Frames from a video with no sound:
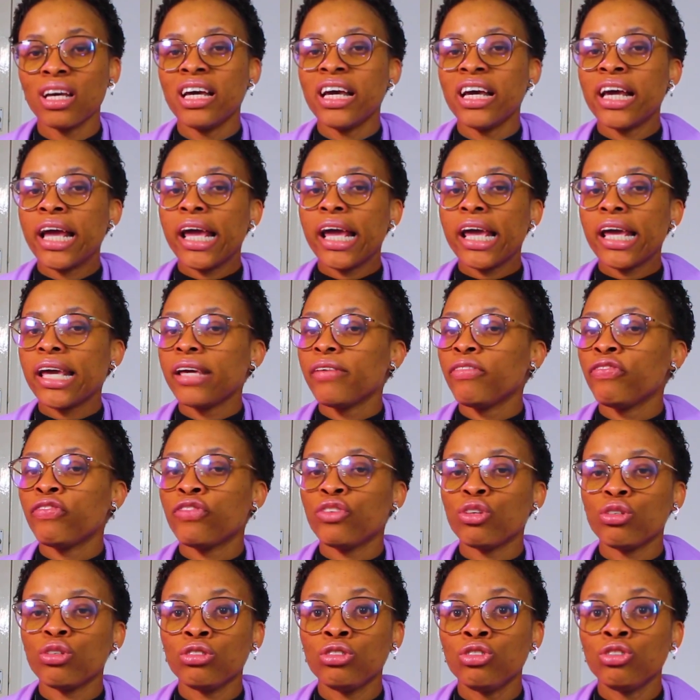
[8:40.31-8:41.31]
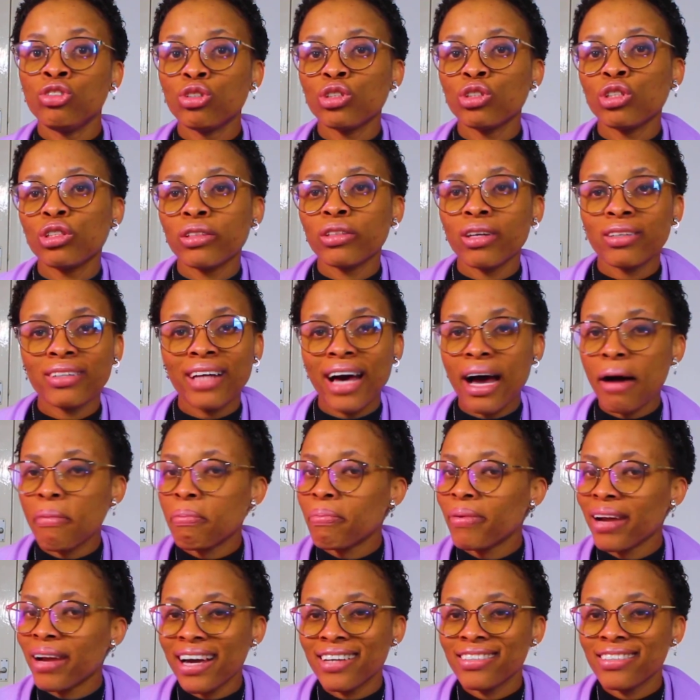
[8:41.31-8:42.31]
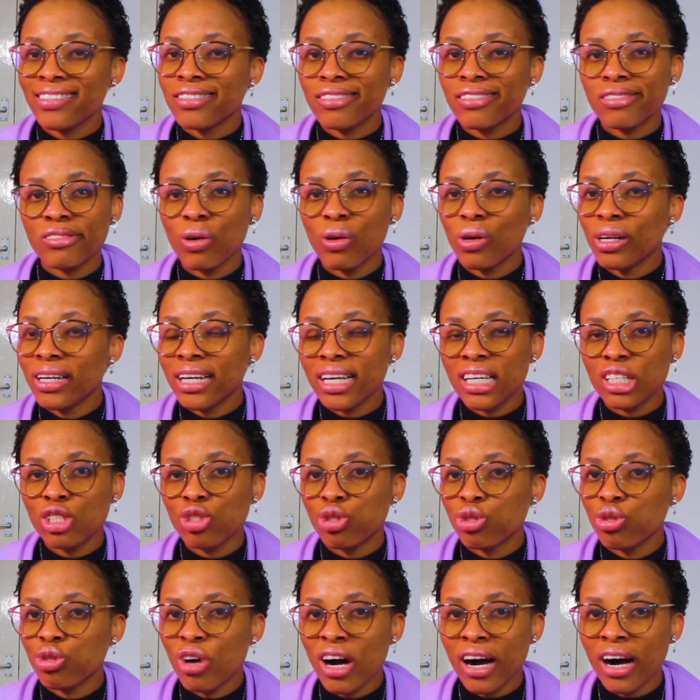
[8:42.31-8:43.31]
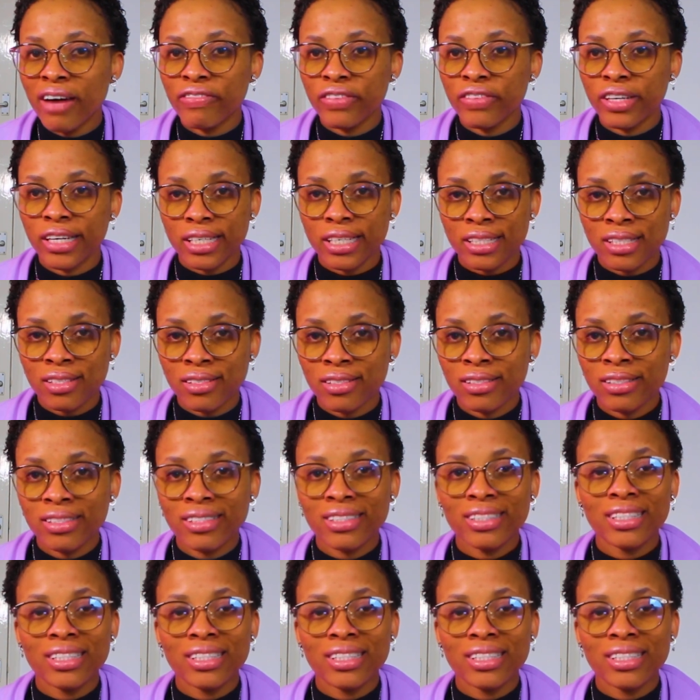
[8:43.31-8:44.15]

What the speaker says: If you do not apply this knowledge you have gotten,